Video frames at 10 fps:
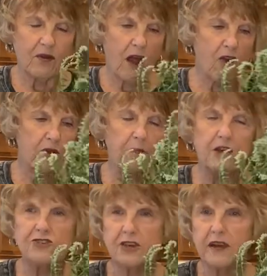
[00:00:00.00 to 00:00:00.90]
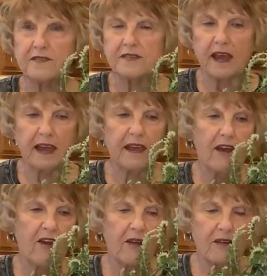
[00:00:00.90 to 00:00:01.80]
Artemisia. It's a
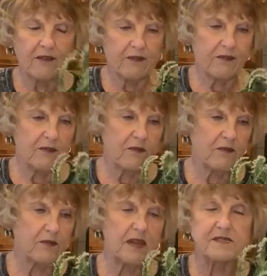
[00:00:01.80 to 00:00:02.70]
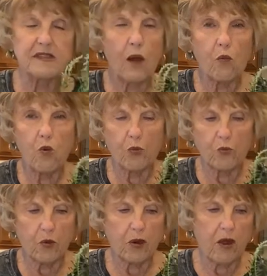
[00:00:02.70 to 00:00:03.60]
it's not
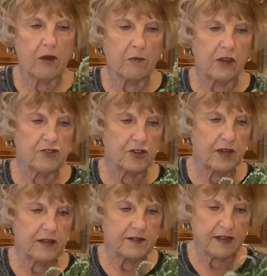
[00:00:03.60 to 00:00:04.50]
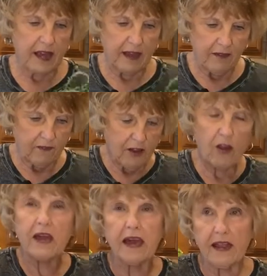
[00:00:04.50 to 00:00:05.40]
wormwood artemisia, it's a
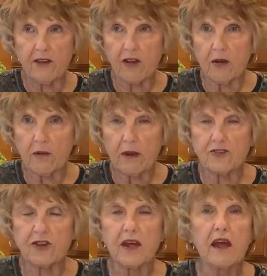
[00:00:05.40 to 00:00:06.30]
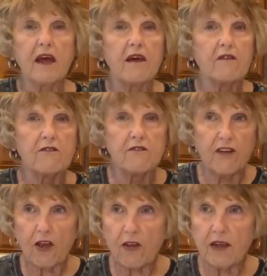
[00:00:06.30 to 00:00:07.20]
variegated artemisia,
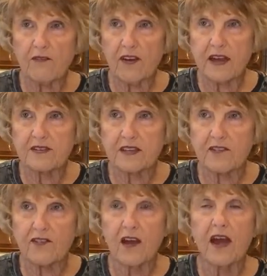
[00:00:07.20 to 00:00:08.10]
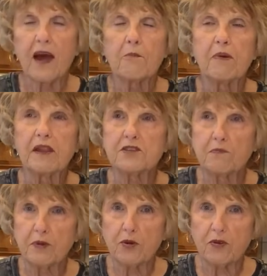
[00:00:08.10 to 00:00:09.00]
very invasive, but it's
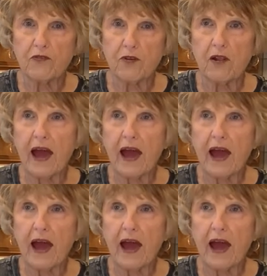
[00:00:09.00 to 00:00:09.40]
beautiful.